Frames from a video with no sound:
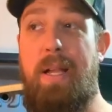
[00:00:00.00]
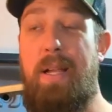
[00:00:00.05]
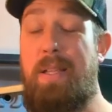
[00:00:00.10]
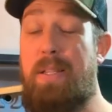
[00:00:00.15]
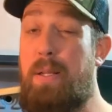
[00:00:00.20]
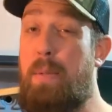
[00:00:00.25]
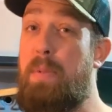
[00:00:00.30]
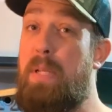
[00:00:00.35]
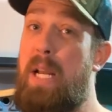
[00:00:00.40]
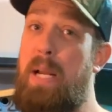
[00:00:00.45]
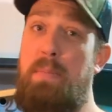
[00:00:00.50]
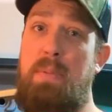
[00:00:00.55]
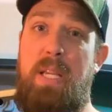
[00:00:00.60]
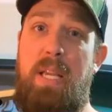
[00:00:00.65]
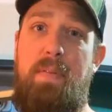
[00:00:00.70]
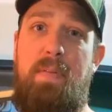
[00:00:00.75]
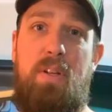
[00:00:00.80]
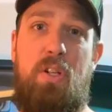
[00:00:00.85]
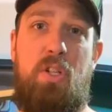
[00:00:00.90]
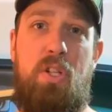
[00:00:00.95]
Sometimes
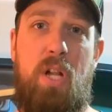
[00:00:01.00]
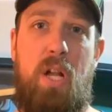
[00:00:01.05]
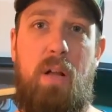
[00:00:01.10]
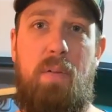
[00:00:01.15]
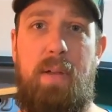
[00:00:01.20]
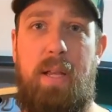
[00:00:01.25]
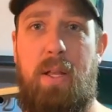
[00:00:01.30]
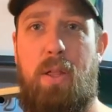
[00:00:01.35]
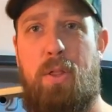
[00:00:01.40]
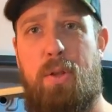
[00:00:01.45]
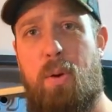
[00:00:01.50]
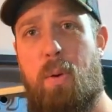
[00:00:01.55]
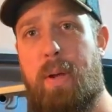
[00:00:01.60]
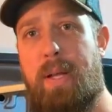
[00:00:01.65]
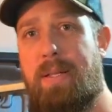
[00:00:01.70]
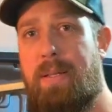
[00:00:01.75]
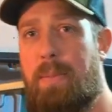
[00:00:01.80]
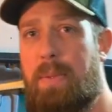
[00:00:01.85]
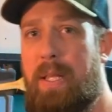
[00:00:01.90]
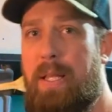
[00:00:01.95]
even shelving, throwing
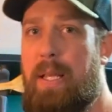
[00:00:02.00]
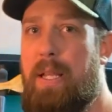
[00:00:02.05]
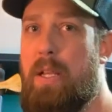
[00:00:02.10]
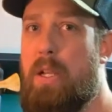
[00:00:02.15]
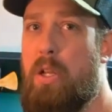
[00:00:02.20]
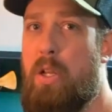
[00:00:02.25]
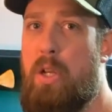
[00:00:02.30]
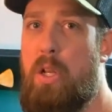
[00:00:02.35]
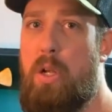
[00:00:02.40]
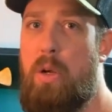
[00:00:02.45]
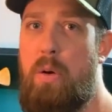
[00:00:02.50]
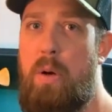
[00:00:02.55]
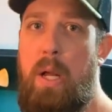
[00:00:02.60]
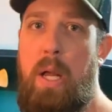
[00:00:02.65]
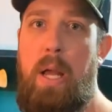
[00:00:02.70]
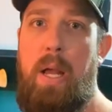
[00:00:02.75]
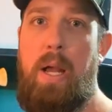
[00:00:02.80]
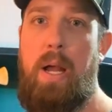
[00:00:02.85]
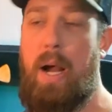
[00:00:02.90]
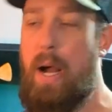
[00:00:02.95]
something like a canoe
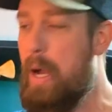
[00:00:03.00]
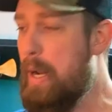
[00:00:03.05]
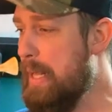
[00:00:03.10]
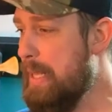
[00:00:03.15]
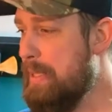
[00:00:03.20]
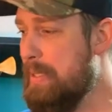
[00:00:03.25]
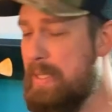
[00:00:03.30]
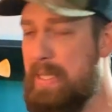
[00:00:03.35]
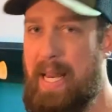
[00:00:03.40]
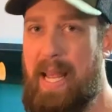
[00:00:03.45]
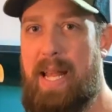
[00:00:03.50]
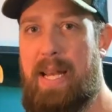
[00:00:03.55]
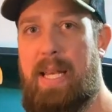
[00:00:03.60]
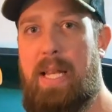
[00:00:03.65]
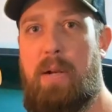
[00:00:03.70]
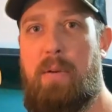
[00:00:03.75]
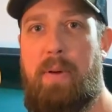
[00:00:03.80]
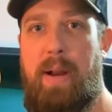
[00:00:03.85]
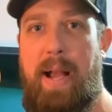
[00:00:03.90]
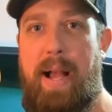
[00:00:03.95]
on a
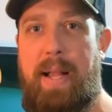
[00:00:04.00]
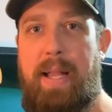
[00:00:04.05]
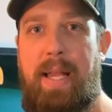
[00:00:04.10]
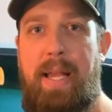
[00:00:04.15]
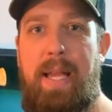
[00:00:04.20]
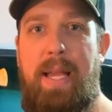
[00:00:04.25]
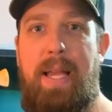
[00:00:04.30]
standing rack